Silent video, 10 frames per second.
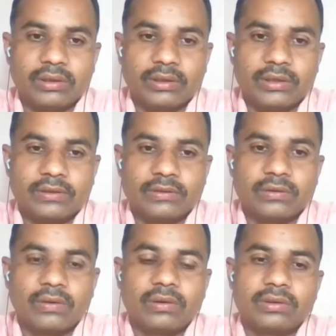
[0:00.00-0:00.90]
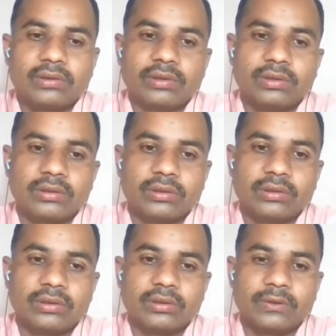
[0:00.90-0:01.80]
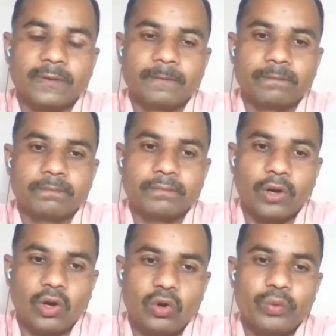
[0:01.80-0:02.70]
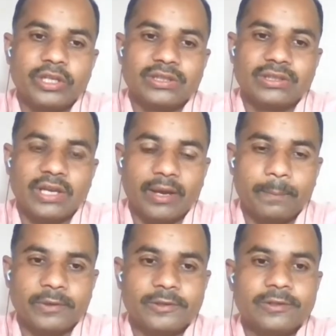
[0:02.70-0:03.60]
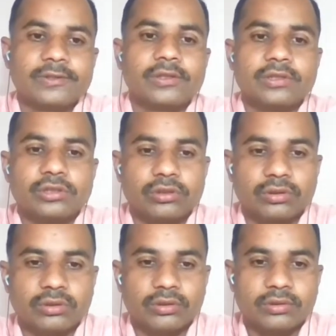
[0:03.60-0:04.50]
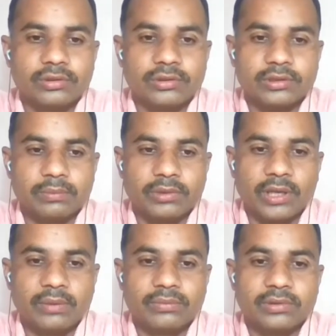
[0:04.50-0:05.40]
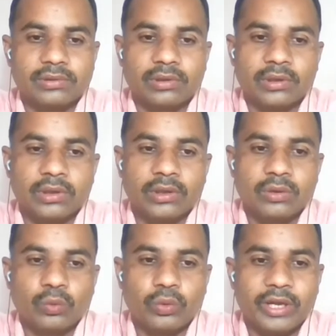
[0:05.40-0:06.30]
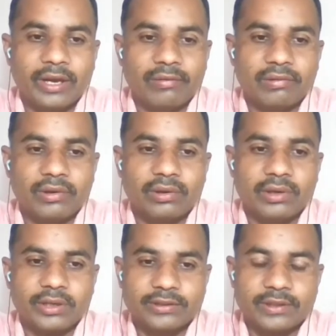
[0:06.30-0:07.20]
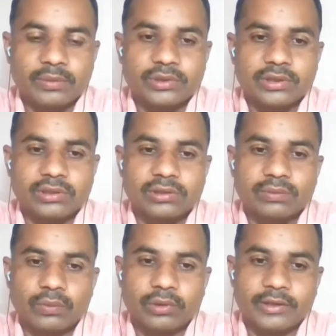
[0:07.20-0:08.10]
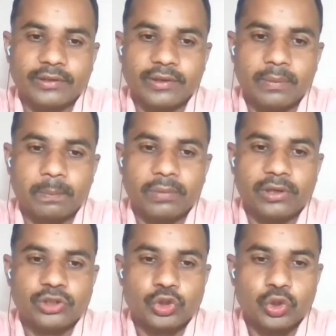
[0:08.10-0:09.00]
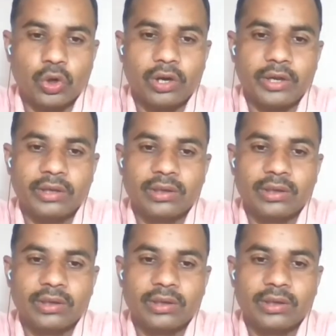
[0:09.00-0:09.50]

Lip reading: is not always it happens. So sometimes we have exceptions. For example, toy,